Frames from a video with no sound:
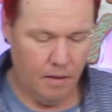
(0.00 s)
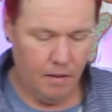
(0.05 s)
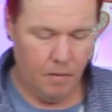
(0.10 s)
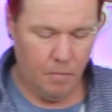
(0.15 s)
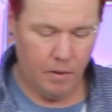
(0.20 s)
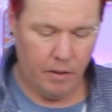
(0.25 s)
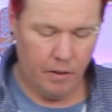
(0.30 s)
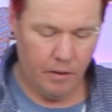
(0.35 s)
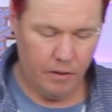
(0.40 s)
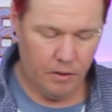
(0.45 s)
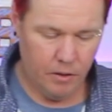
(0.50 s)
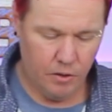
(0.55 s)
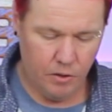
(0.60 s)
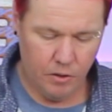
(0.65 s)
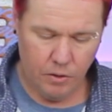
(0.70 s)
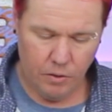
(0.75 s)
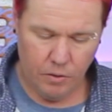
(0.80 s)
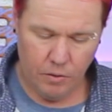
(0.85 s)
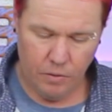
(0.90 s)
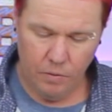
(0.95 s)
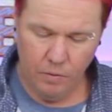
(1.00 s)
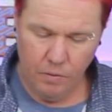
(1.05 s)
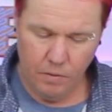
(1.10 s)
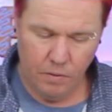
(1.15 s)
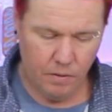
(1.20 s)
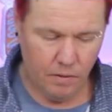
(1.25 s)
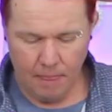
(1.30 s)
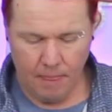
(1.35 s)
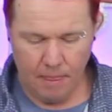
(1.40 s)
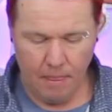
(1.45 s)
Then we're going to do
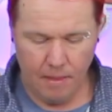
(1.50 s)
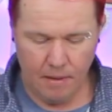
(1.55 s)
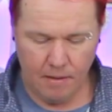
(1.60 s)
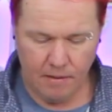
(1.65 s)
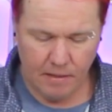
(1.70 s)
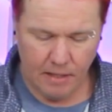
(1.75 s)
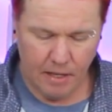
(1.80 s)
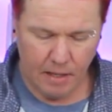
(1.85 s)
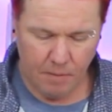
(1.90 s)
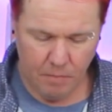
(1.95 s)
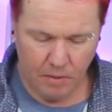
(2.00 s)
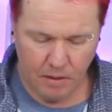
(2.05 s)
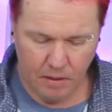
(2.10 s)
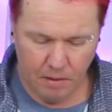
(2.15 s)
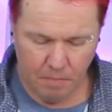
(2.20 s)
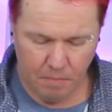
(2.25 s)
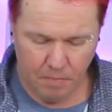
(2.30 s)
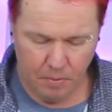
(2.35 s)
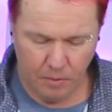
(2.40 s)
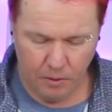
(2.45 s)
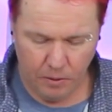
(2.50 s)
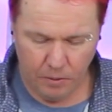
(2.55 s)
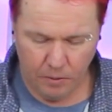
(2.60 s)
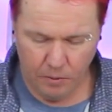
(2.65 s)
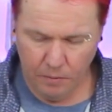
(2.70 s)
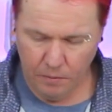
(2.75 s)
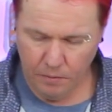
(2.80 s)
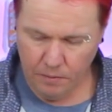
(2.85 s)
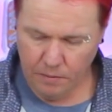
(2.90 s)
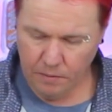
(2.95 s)
the same with the blue,